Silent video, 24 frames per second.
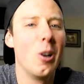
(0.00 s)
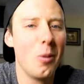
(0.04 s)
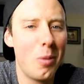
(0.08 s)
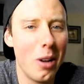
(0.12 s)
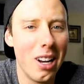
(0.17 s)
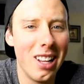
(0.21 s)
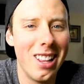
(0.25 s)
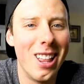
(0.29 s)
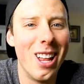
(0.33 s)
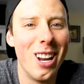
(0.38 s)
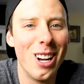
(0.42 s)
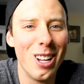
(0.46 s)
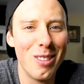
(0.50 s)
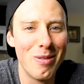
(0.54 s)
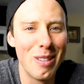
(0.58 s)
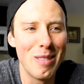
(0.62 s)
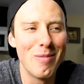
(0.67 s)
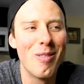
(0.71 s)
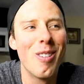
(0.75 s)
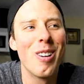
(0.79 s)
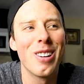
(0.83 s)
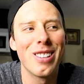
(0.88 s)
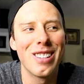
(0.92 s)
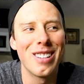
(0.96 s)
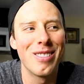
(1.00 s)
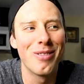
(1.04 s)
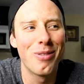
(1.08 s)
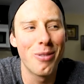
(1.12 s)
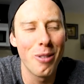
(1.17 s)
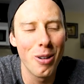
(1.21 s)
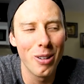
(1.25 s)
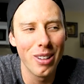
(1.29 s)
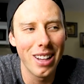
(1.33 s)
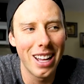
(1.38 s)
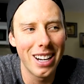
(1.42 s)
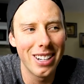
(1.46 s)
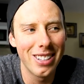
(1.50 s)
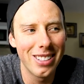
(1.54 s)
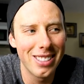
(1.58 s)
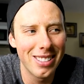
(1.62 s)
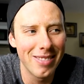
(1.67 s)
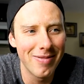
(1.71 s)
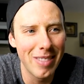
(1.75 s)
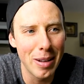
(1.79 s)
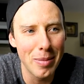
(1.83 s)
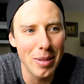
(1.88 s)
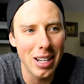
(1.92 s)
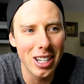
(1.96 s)
hoping a little bit more than 4
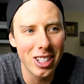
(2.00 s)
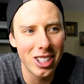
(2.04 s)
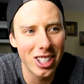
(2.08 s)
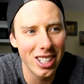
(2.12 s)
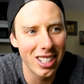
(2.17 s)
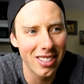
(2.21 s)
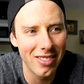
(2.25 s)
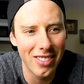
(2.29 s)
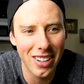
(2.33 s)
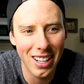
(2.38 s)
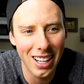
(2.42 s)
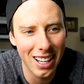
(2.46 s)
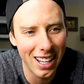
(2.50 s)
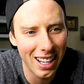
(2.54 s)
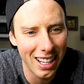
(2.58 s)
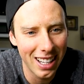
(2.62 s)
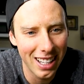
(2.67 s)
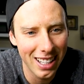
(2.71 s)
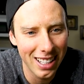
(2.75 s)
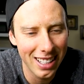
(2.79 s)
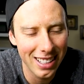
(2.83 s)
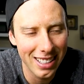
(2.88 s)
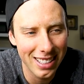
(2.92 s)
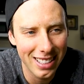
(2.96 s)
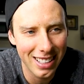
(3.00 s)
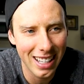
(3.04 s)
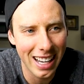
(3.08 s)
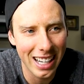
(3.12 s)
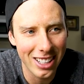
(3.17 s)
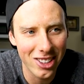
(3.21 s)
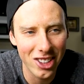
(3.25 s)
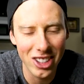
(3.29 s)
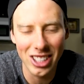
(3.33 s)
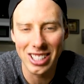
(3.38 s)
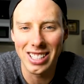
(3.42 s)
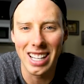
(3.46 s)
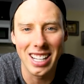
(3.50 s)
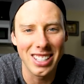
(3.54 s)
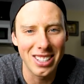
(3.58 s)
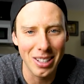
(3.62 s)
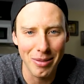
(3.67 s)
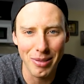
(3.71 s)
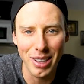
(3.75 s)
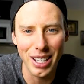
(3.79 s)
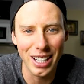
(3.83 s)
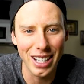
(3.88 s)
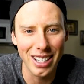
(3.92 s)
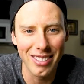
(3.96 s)
letters. Maybe I should have actually said
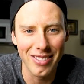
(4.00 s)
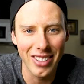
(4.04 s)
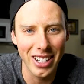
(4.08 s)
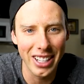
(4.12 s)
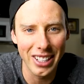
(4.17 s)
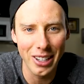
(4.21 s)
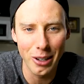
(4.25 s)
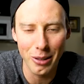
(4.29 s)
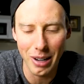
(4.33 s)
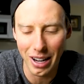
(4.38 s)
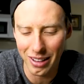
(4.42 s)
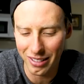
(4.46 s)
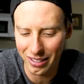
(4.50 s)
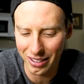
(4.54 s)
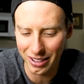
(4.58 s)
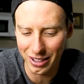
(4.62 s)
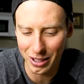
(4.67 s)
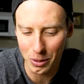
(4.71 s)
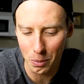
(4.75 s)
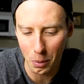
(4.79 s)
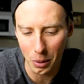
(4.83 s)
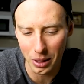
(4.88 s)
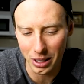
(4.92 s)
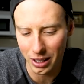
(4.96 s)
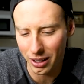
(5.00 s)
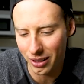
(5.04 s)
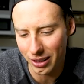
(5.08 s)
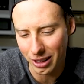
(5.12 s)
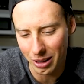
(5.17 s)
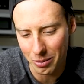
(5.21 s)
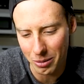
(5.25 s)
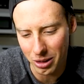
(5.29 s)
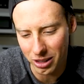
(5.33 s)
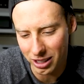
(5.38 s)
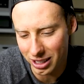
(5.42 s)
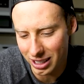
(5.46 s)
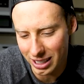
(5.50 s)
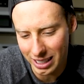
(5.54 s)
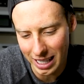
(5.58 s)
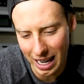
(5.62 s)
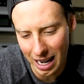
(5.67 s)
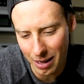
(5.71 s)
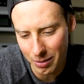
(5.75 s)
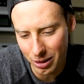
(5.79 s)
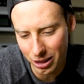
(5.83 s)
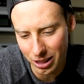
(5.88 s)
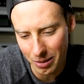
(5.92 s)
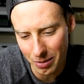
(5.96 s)
something in a video rather than just putting it on the community
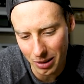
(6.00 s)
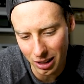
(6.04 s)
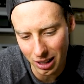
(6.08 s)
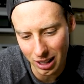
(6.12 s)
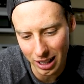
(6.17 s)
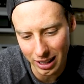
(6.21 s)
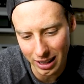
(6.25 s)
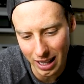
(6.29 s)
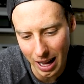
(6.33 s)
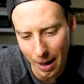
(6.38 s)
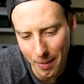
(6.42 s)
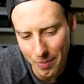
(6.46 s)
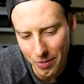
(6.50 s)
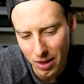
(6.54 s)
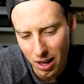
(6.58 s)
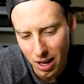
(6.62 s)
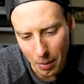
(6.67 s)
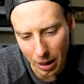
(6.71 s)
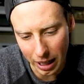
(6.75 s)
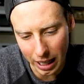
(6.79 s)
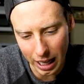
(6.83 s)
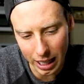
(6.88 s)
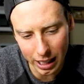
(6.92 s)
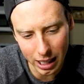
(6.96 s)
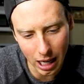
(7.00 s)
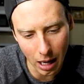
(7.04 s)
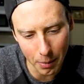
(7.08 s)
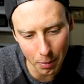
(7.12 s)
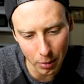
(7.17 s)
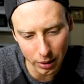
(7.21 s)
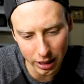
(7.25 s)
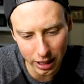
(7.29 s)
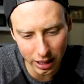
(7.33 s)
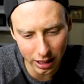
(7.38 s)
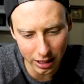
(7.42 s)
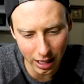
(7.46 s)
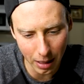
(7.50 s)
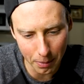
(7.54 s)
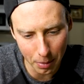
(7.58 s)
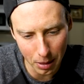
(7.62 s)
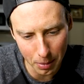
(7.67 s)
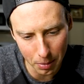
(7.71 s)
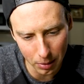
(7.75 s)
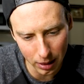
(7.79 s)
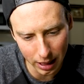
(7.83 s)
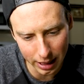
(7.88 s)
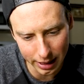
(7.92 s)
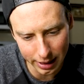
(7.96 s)
tab or something like that. But I got a couple here that
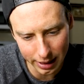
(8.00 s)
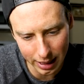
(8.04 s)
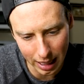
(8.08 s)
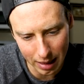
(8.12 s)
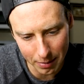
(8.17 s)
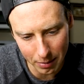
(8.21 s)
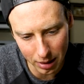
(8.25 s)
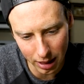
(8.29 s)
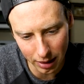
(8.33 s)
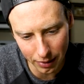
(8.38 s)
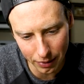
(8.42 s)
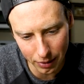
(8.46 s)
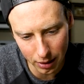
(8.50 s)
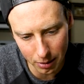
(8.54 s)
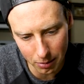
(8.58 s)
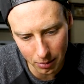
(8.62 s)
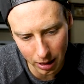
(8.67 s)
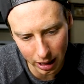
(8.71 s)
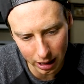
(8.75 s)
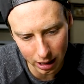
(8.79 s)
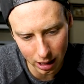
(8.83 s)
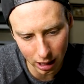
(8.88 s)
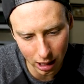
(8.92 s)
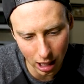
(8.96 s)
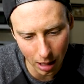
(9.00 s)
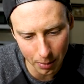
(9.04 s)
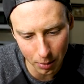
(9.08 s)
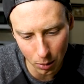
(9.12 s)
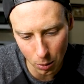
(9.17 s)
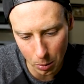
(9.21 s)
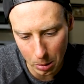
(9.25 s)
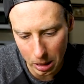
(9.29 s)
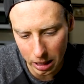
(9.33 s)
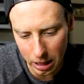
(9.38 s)
people had sent me from like the couple